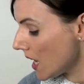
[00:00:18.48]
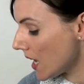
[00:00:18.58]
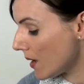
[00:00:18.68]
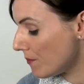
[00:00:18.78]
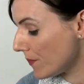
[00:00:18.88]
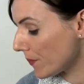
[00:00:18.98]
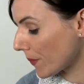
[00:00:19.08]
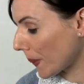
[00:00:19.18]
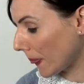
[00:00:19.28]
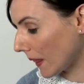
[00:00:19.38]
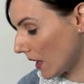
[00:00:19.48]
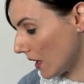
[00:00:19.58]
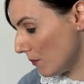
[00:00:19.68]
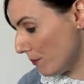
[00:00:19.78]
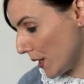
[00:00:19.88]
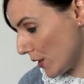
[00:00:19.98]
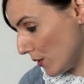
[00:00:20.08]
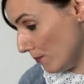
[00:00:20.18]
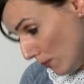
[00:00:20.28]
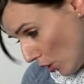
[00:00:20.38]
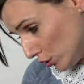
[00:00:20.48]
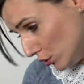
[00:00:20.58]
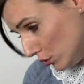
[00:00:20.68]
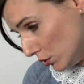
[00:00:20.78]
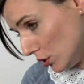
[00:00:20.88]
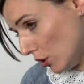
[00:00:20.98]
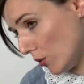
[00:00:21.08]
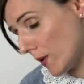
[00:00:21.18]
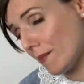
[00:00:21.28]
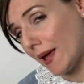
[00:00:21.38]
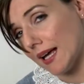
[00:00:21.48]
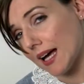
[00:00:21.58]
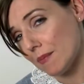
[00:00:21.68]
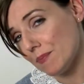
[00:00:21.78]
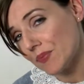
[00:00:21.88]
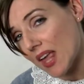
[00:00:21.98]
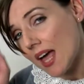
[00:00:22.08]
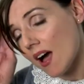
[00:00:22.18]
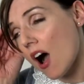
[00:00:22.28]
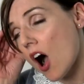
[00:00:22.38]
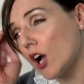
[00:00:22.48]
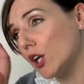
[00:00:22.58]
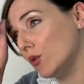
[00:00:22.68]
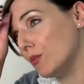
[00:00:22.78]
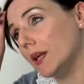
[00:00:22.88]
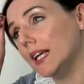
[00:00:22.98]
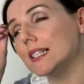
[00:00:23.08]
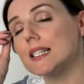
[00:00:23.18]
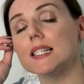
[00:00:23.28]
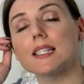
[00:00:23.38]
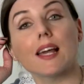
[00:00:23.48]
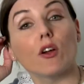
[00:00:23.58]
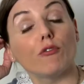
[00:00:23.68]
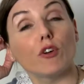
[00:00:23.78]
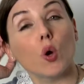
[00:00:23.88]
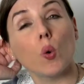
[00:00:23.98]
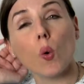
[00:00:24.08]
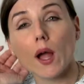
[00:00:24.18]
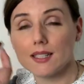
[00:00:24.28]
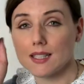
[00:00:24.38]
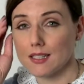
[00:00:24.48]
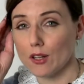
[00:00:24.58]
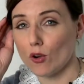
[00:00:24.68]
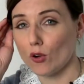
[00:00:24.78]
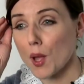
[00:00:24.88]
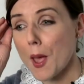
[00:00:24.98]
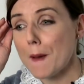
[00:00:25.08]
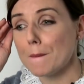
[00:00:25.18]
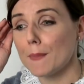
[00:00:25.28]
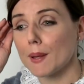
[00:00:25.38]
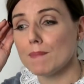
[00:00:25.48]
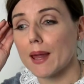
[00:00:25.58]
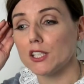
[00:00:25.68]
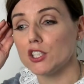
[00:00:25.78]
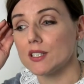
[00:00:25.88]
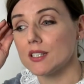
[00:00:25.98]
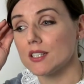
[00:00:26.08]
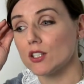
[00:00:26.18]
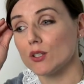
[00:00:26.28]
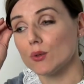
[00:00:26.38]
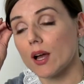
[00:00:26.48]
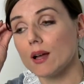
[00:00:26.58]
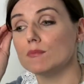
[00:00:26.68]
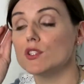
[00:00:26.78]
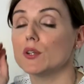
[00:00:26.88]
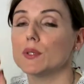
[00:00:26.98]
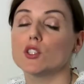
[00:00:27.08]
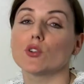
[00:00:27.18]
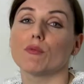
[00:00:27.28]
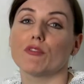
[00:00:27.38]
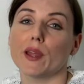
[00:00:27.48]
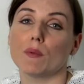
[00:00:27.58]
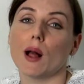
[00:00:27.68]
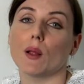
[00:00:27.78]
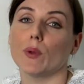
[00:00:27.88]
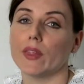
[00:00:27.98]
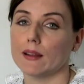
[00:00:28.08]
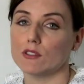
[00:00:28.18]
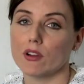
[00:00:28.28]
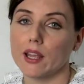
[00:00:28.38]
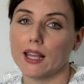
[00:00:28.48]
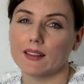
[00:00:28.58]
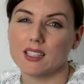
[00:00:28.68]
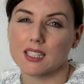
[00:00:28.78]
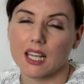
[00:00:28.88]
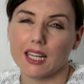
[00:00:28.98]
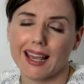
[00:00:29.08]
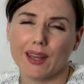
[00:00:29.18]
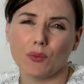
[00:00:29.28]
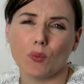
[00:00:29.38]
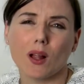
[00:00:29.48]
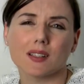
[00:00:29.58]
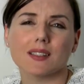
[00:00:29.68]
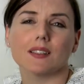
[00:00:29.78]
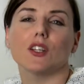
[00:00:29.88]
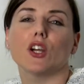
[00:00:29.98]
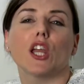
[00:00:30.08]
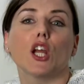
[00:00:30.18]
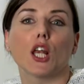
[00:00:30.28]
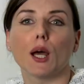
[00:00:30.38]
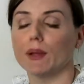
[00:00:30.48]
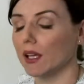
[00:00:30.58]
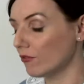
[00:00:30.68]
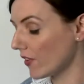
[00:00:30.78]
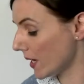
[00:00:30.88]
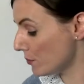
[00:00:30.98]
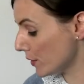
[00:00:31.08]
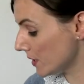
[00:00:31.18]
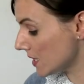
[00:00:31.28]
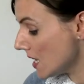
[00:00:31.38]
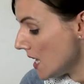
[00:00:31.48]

But modern long wear makeup arguably doesn't stay on for quite as long, but manages to do its job very well without drying out the skin and while still looking glowing and vibrant.